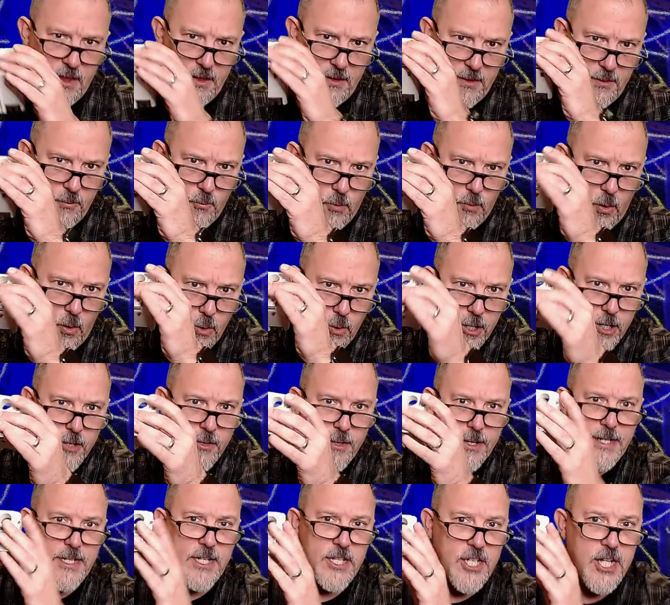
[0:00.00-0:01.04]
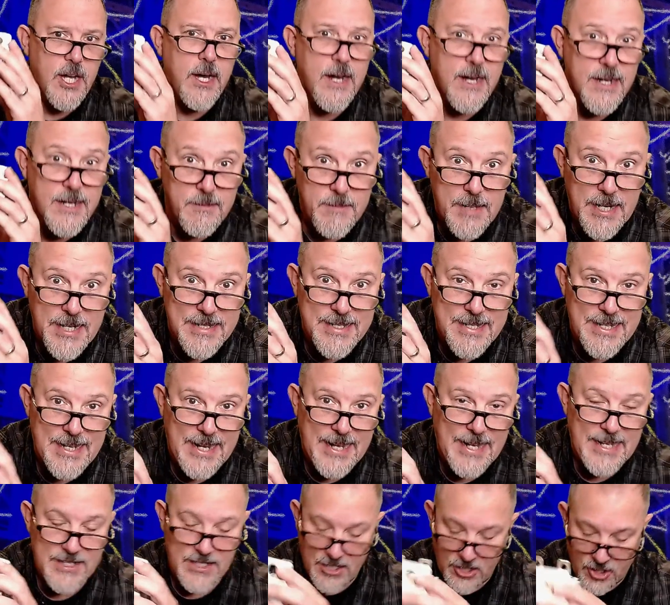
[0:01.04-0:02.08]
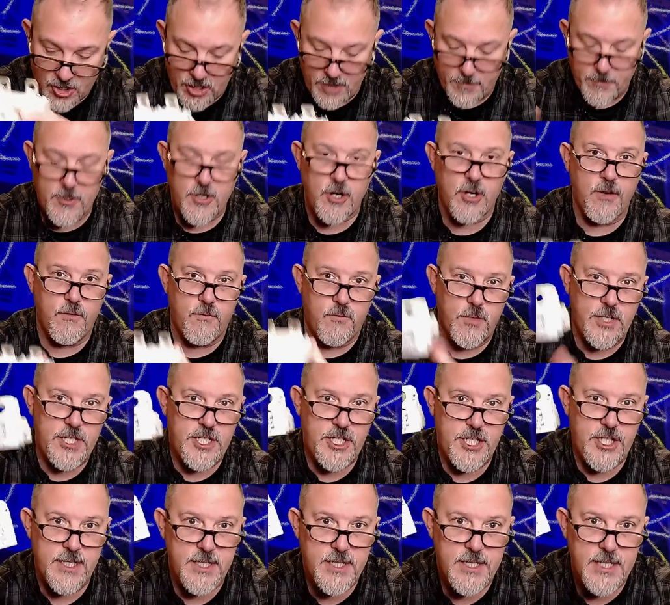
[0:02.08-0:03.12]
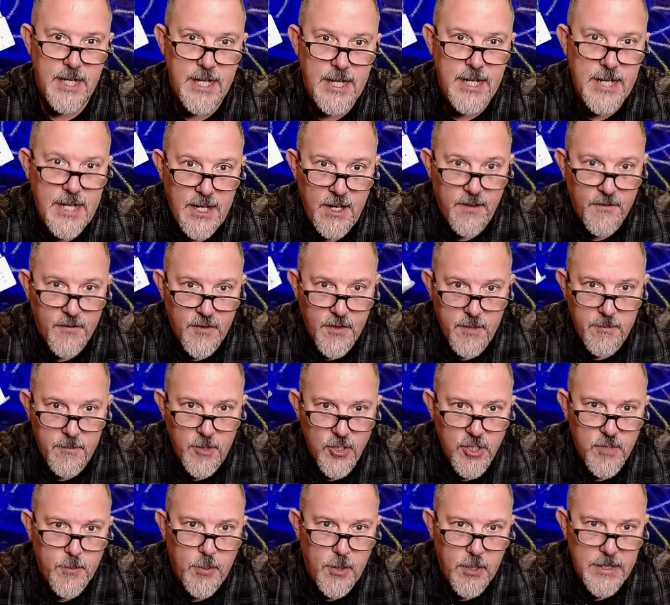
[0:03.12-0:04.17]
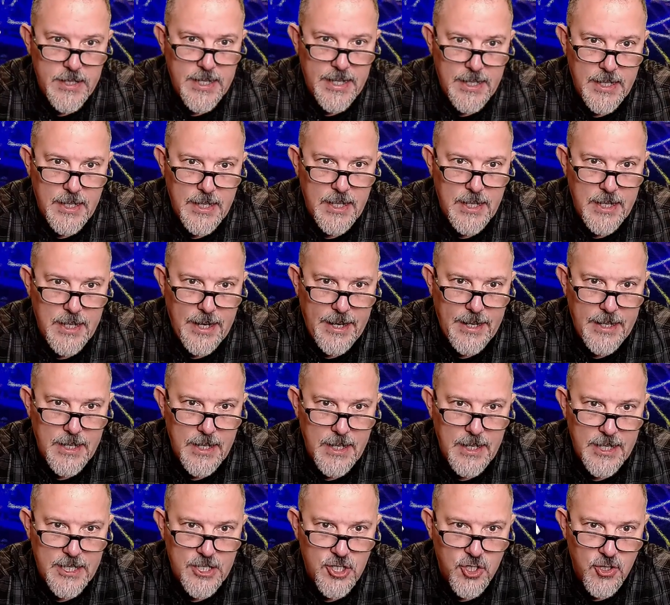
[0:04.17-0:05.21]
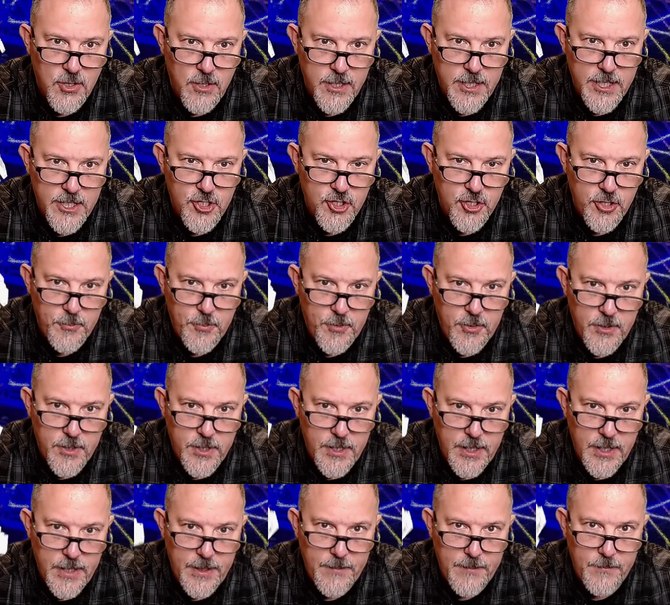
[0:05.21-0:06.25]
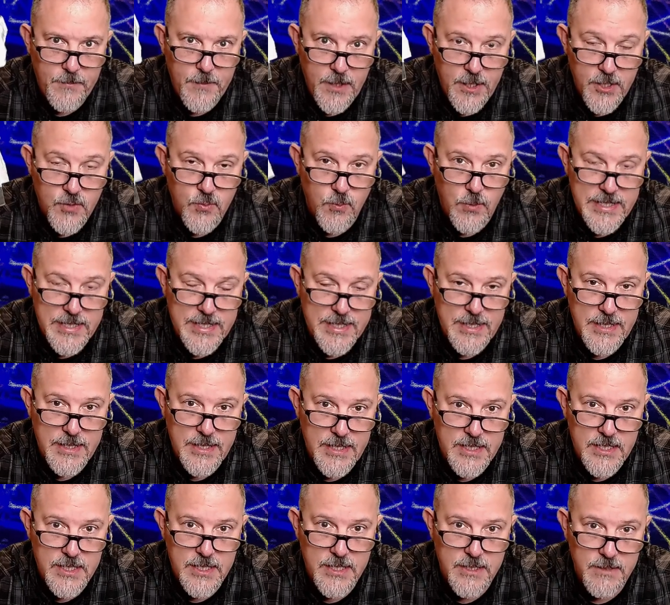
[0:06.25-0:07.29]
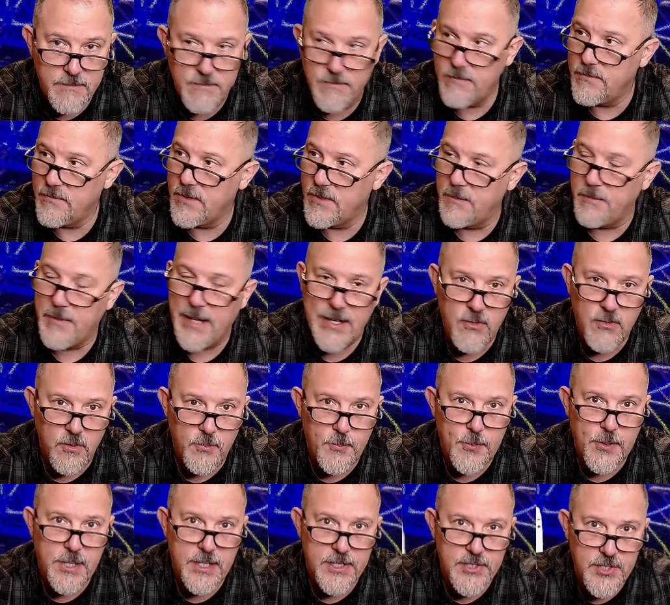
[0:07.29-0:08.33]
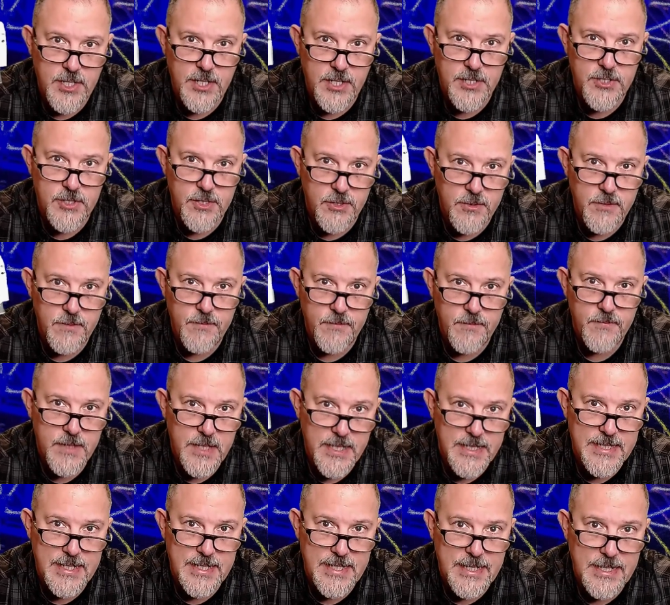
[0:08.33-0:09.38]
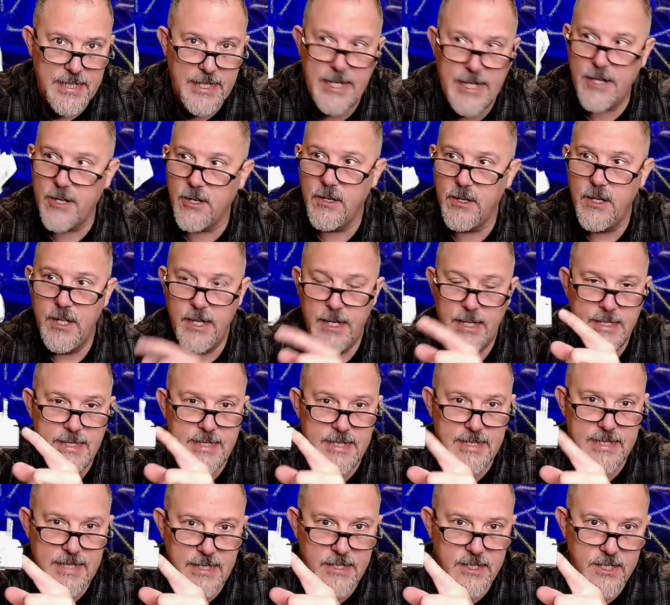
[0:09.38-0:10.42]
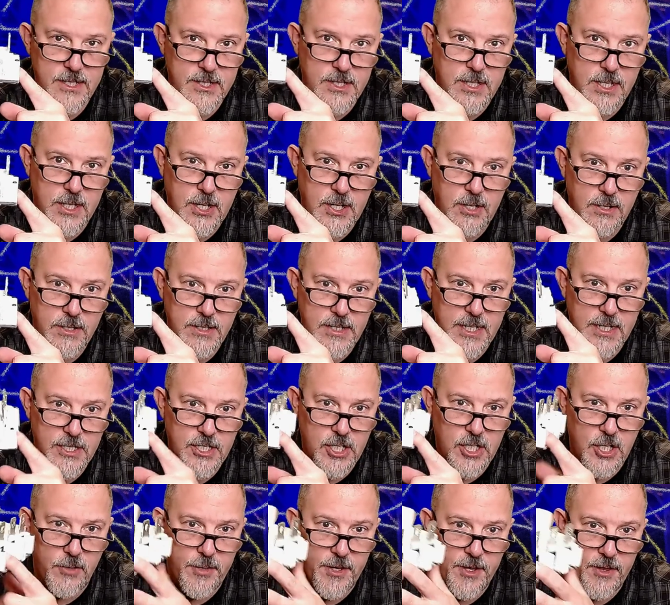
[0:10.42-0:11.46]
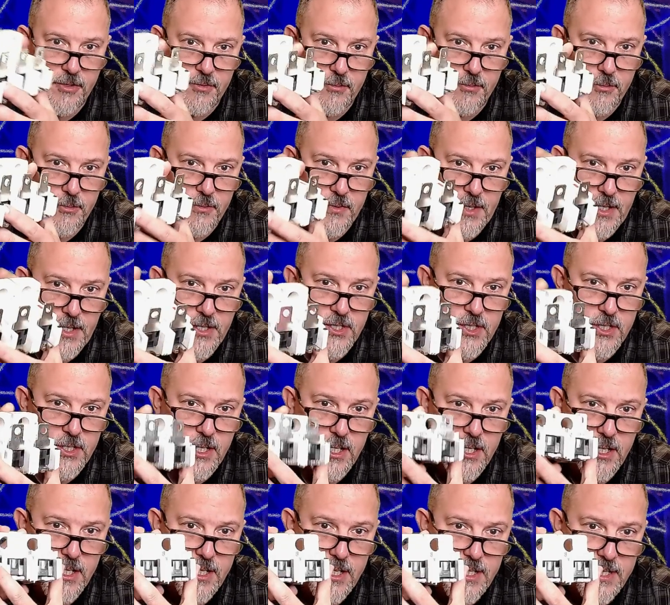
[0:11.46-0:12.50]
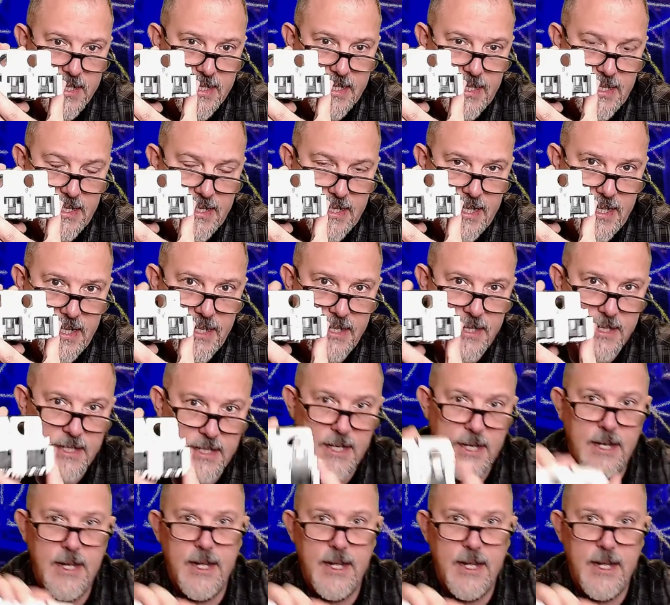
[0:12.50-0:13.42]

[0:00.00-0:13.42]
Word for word: What we're going to talk about today is the trip curve, which is, for the most part, in a, an electronic trip unit is what's in this, the microprocessor that's in here. It senses the current that's going through these C Ts,